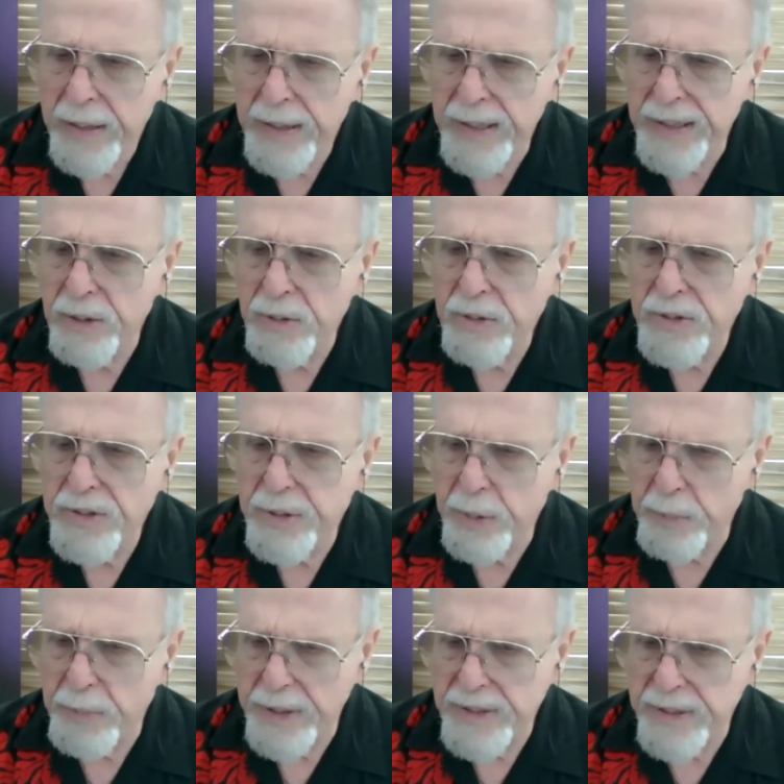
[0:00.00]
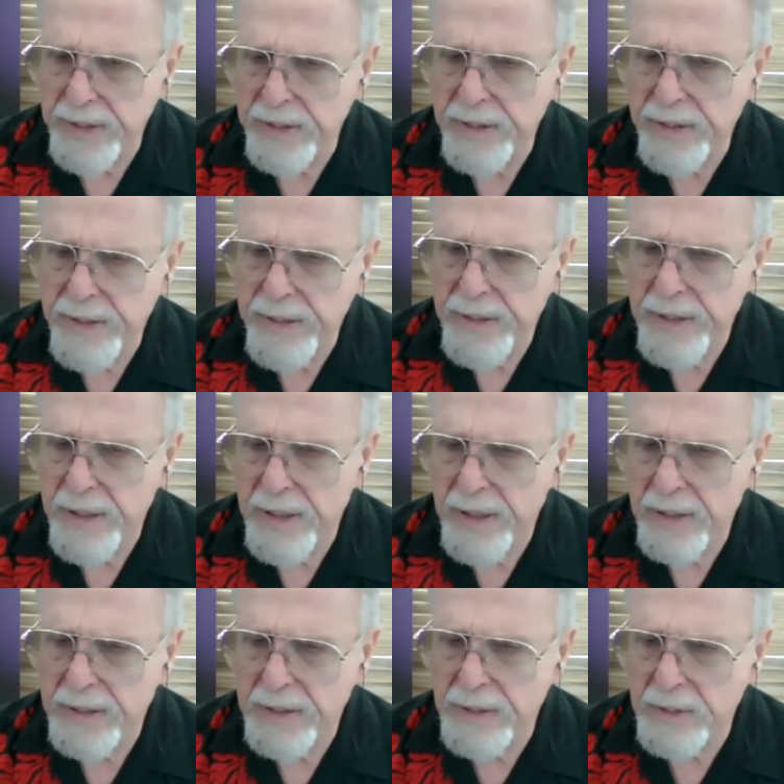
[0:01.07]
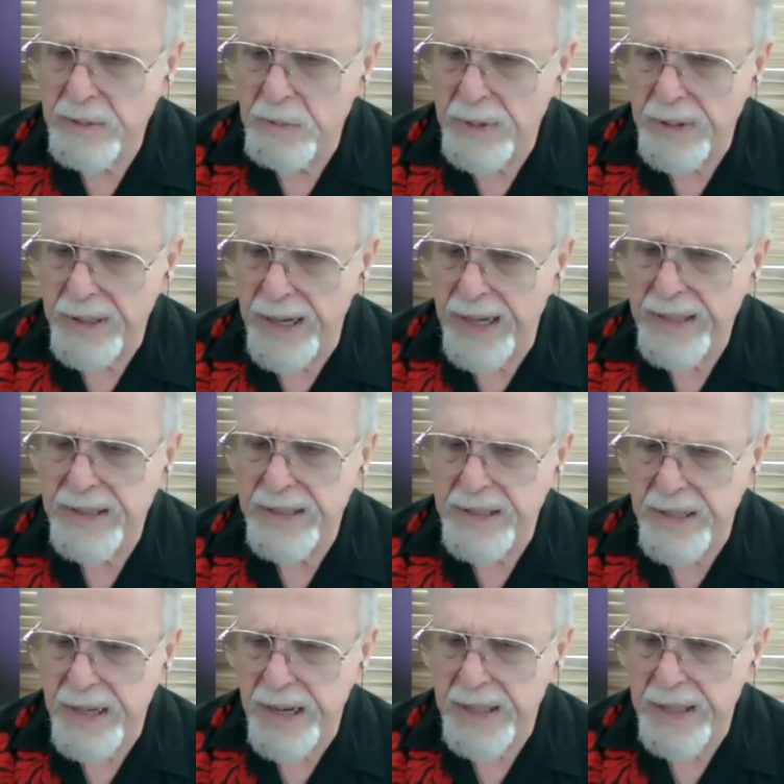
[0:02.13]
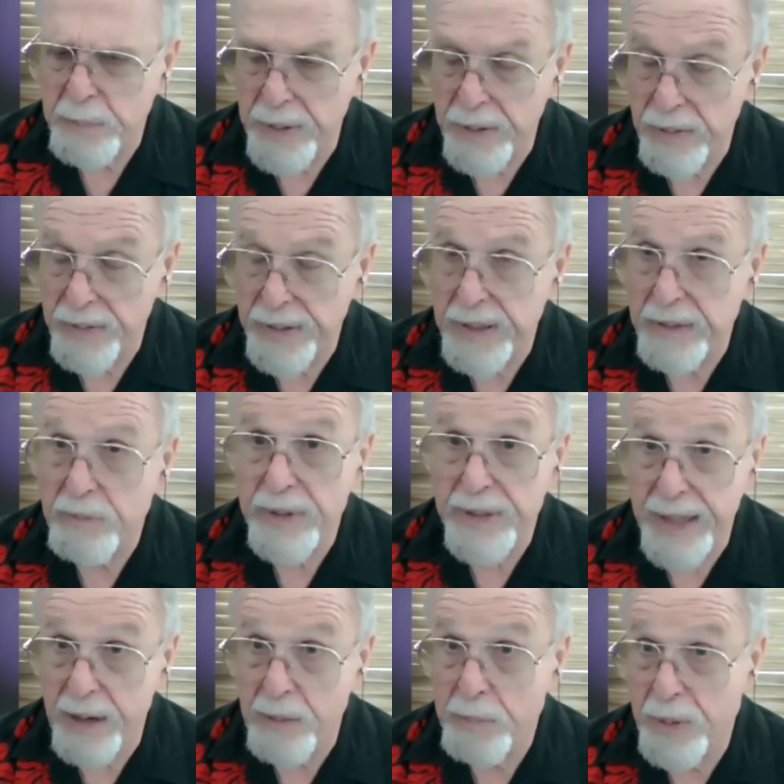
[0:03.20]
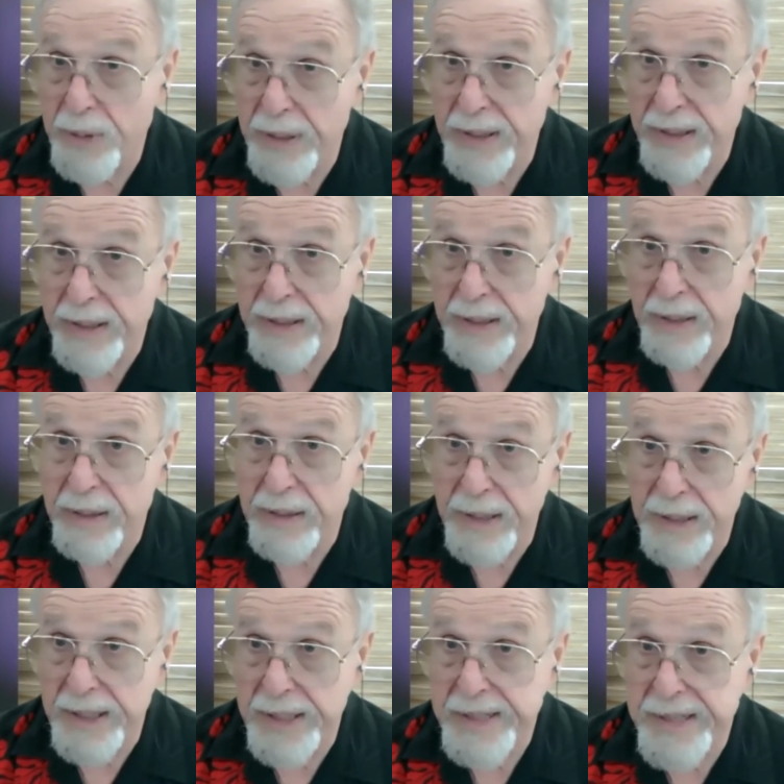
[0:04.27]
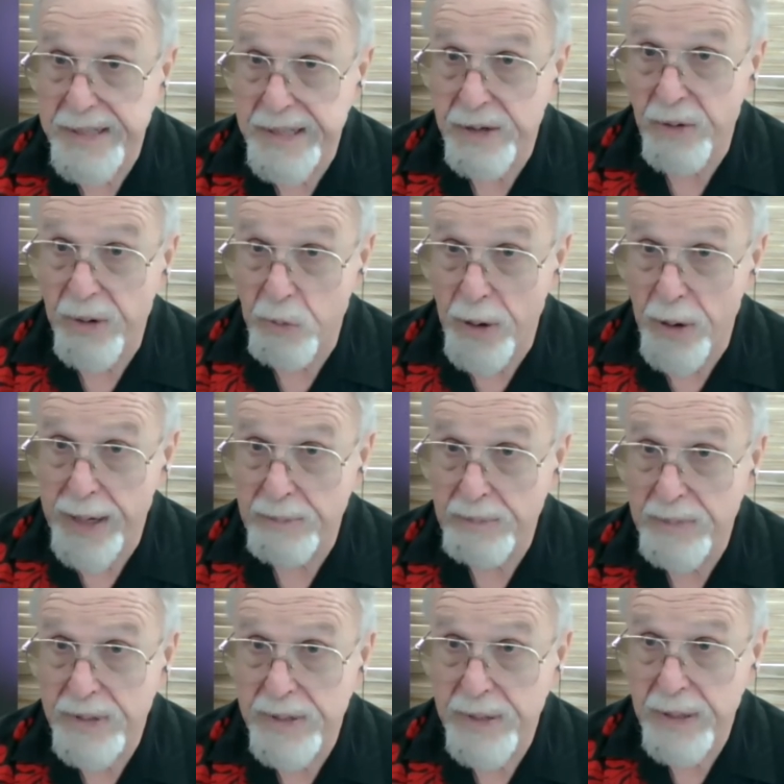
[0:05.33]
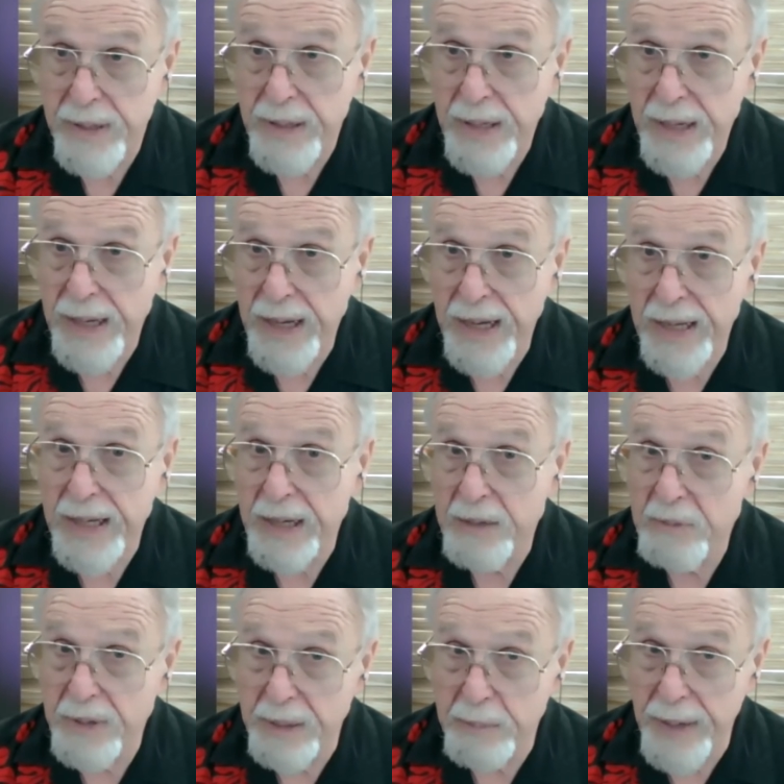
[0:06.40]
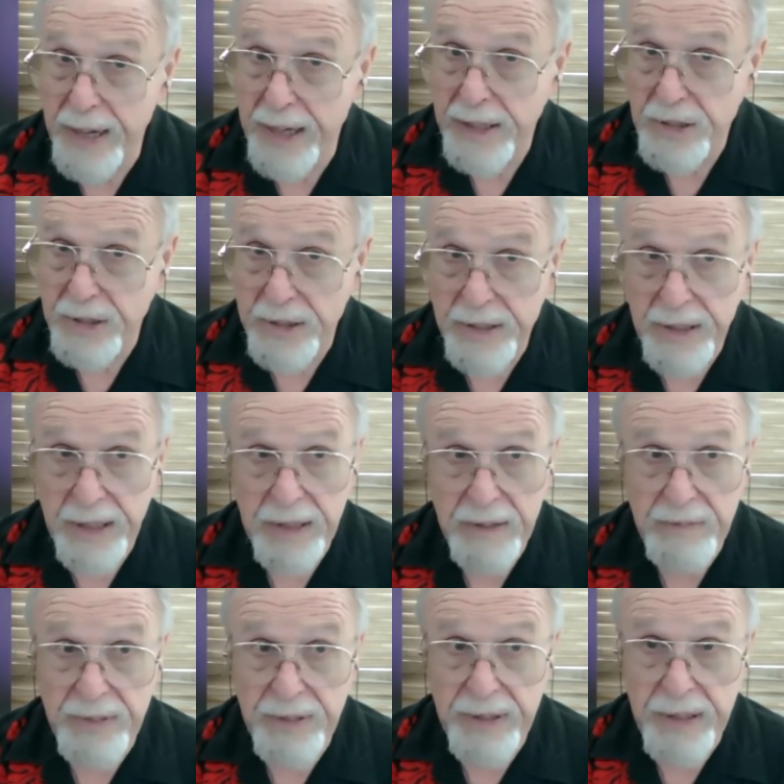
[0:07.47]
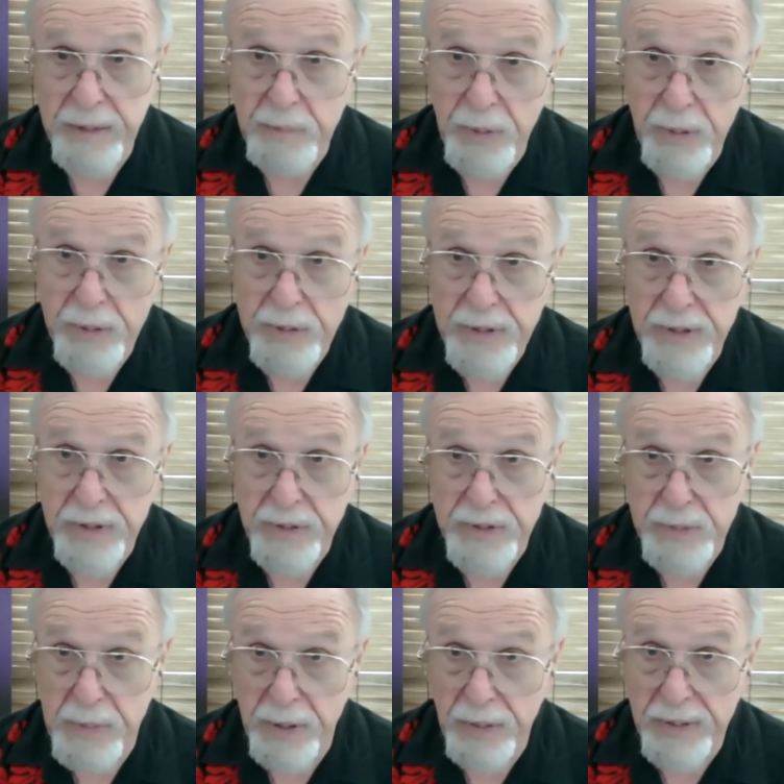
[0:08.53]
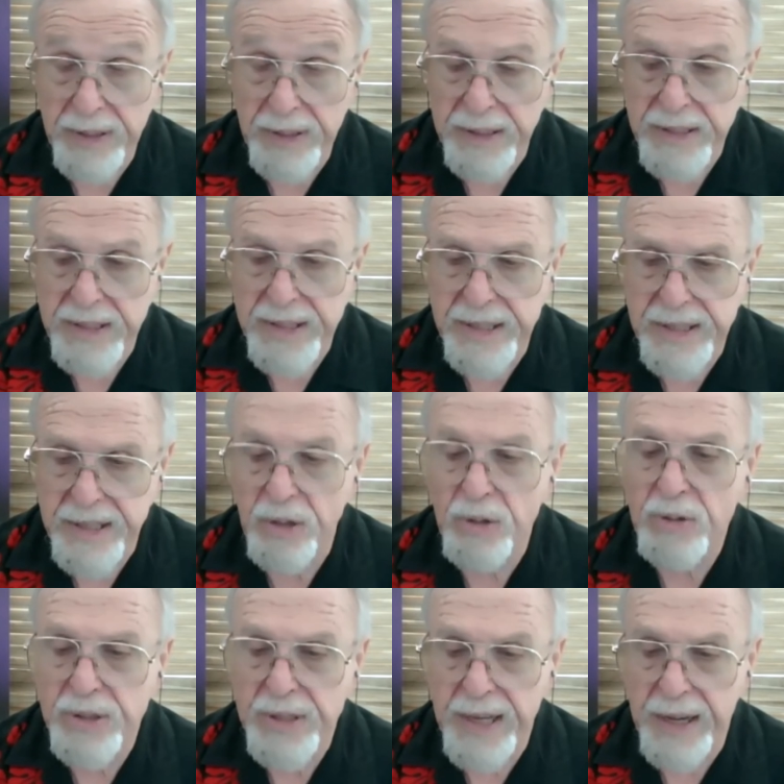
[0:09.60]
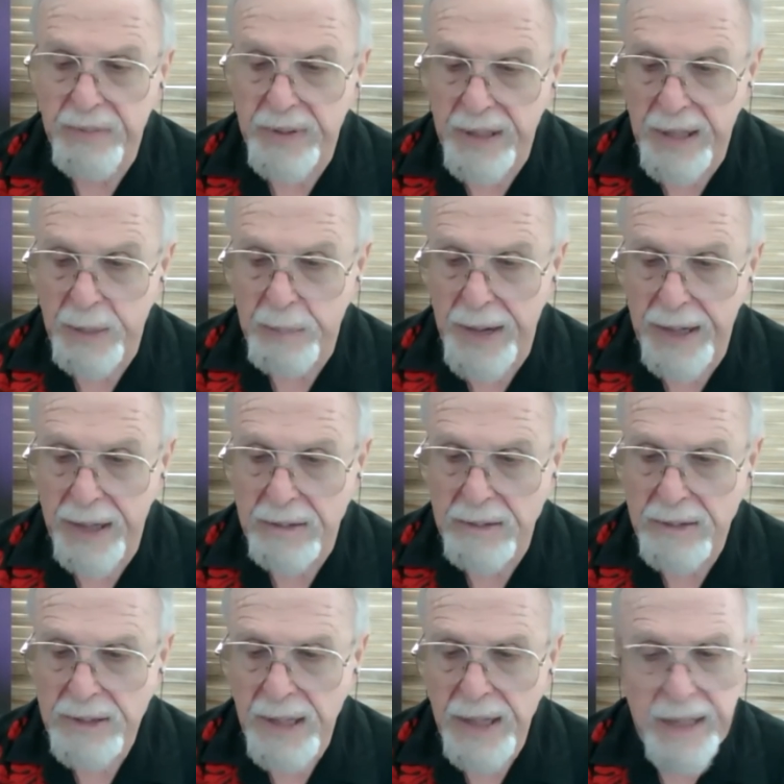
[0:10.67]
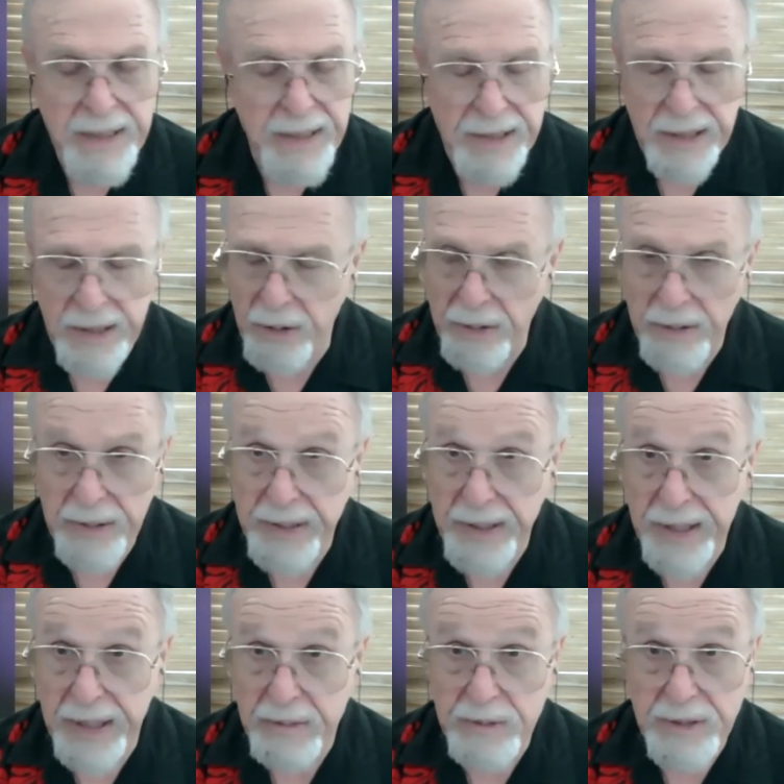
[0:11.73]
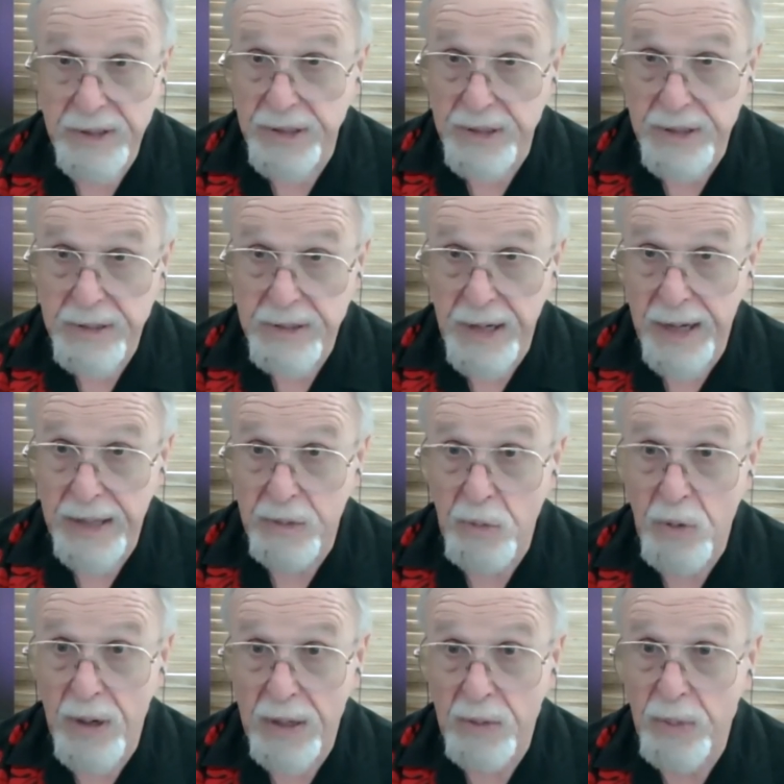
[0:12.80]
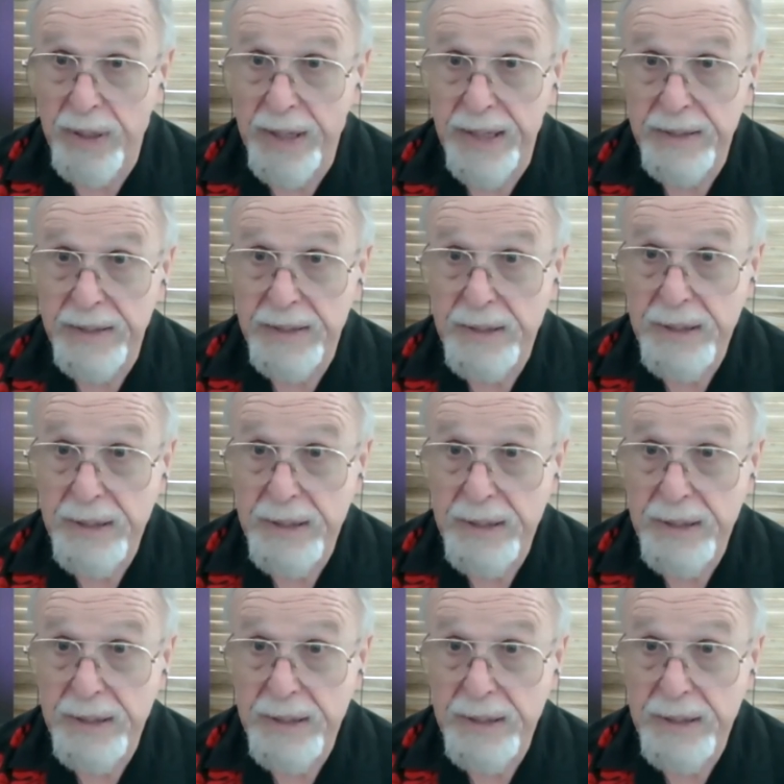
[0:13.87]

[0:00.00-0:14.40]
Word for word: that knows their business would not design a building without putting in the necessary ramps. And I would imagine that if the person who's building it says those have to come out, that the architect would just kind of walk away.